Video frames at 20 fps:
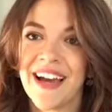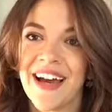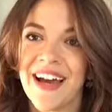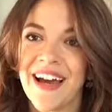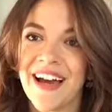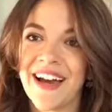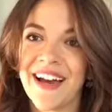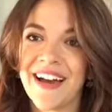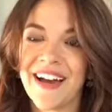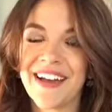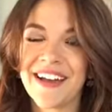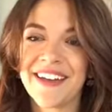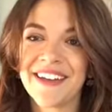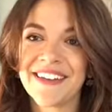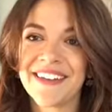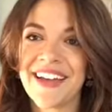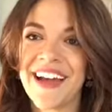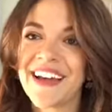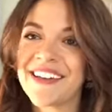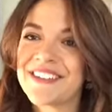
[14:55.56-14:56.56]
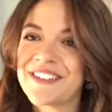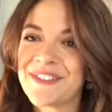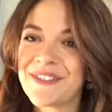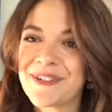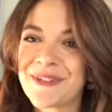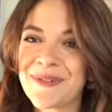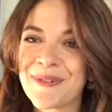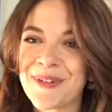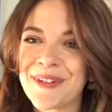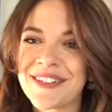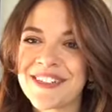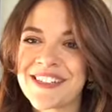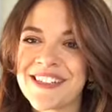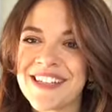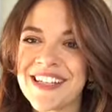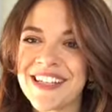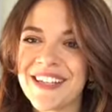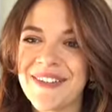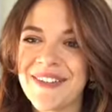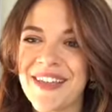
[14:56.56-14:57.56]
Uh, and I do look forward to
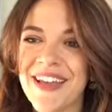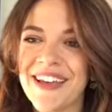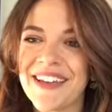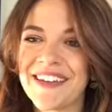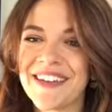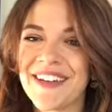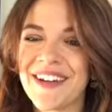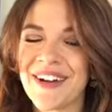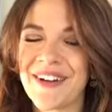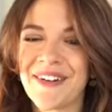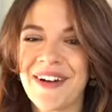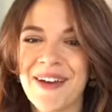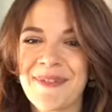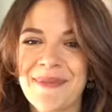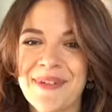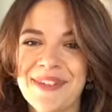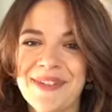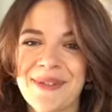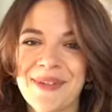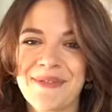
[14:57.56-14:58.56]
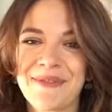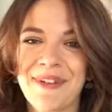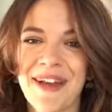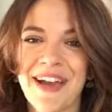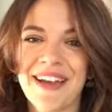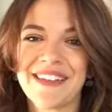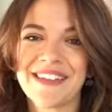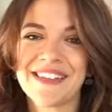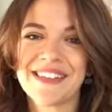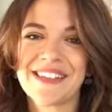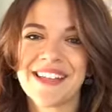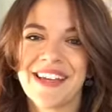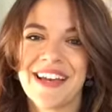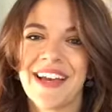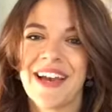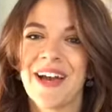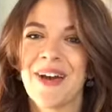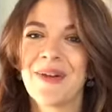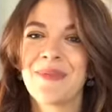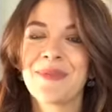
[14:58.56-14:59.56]
seeing you then. All right, my sweet friends.
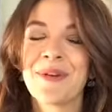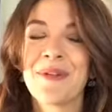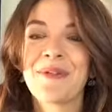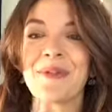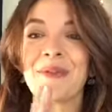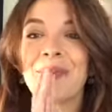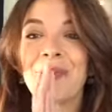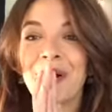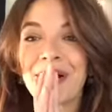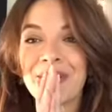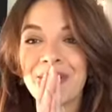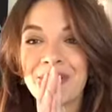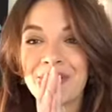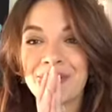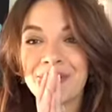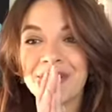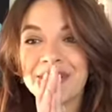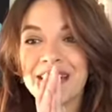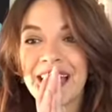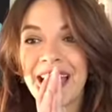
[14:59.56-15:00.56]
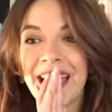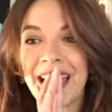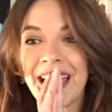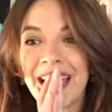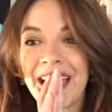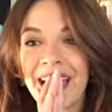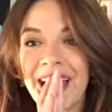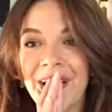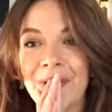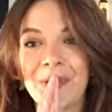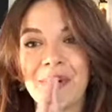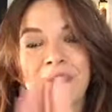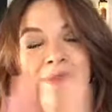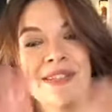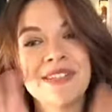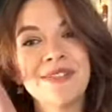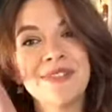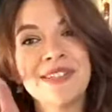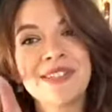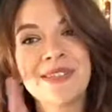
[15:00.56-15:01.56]
Hope you have a wonderful day. I will be
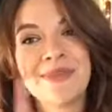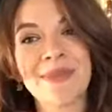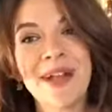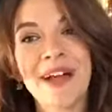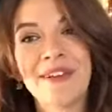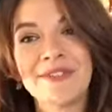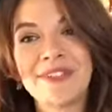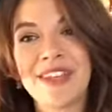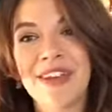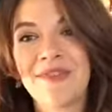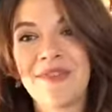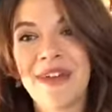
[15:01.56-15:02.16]
doing some live stuff